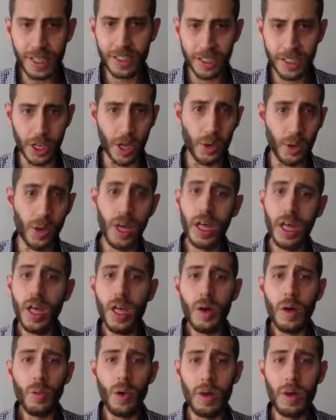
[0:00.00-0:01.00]
So
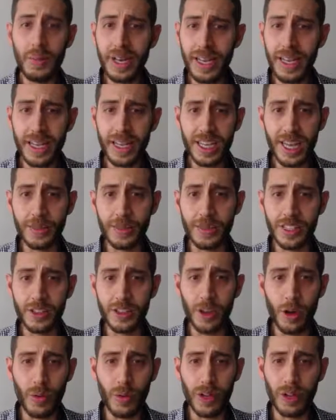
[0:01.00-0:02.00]
1 Million Cups is
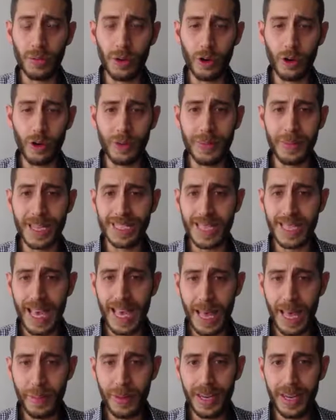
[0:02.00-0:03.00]
already a program that's
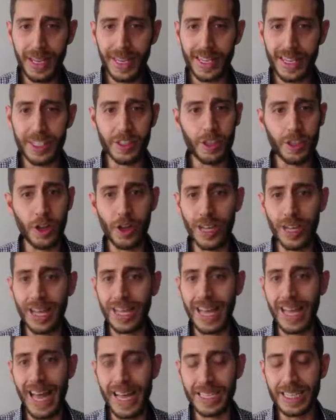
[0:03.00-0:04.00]
happening. It started
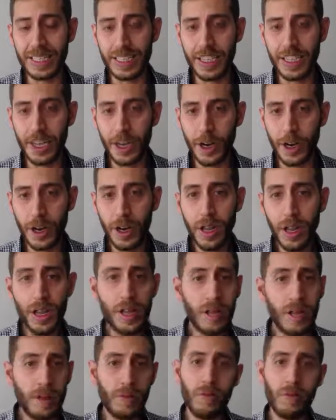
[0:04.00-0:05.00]
last year,
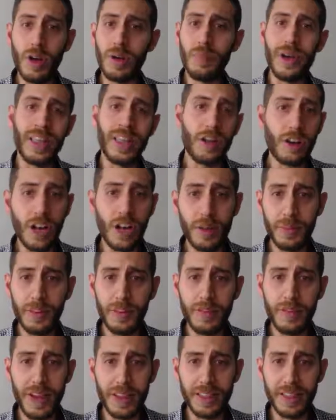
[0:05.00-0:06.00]
run by the Kaufman
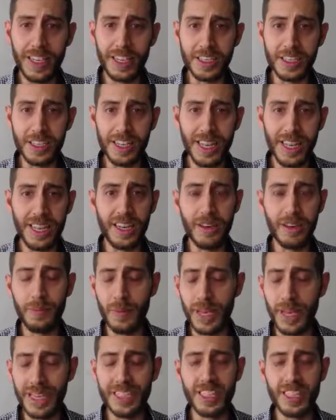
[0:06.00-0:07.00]
Foundation and an
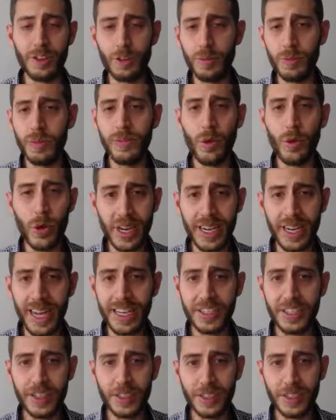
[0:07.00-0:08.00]
amazing group of
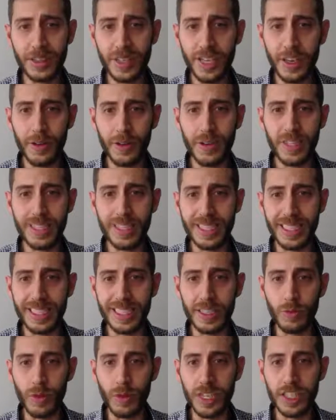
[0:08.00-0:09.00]
organizers here in the
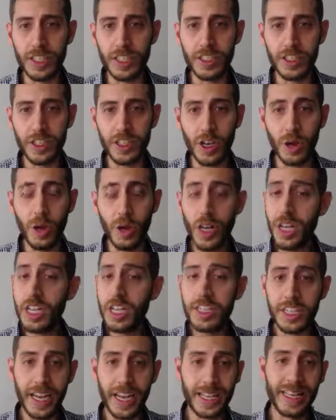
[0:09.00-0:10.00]
DC region, so
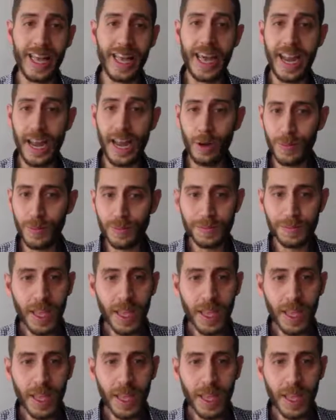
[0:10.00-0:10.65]
check that out.